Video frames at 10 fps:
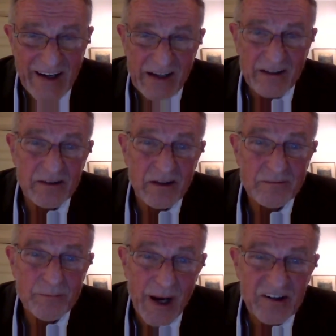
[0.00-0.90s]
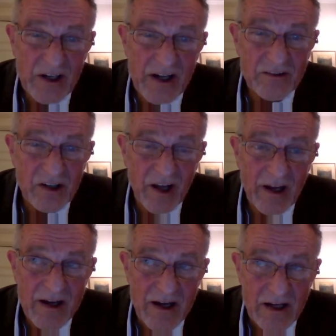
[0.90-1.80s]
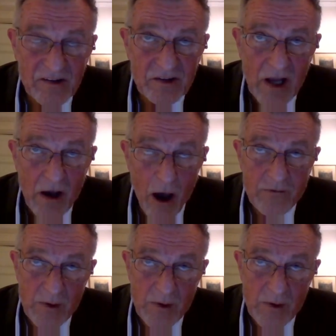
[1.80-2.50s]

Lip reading: ill Palestinian detainees, often with